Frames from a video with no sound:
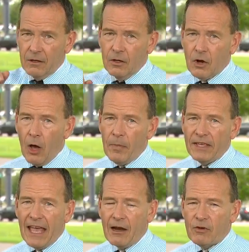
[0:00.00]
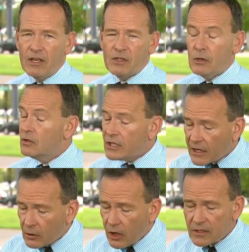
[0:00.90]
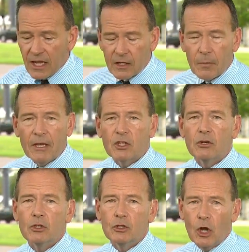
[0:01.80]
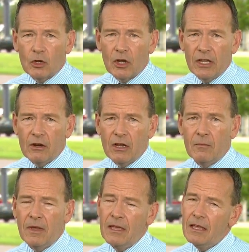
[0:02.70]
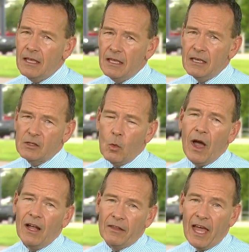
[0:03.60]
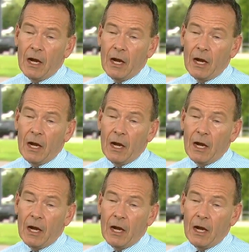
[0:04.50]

You call Big Cat Rescue. Take a look, take a picture. Don't go near him he is a wild